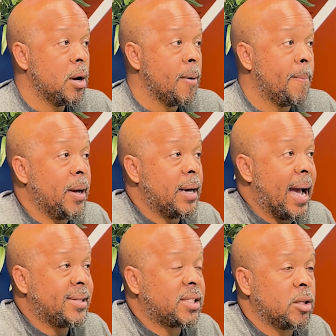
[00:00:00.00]
but
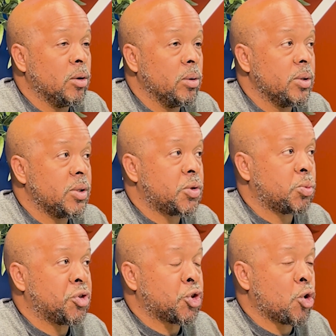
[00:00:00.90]
I still
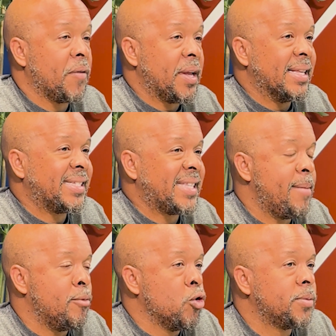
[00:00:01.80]
was serving the
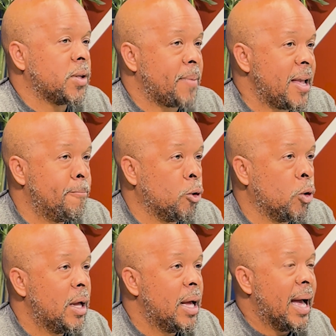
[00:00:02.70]
same groups of
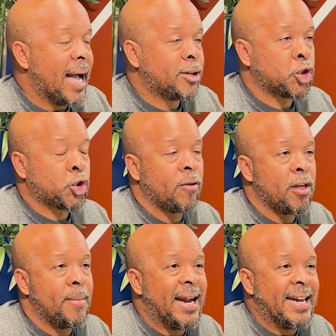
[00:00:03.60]
people. I just served
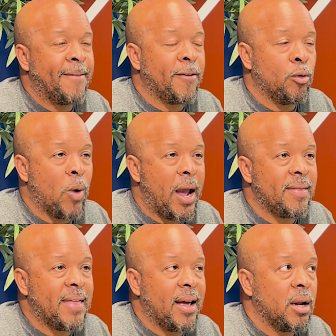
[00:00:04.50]
them in a different way
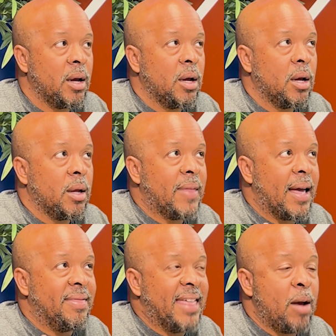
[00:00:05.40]
that
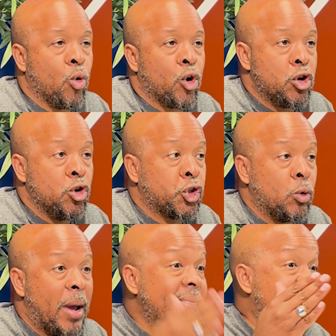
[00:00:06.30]
they weren't used
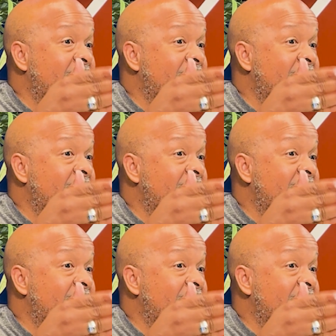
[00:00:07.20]
to. And that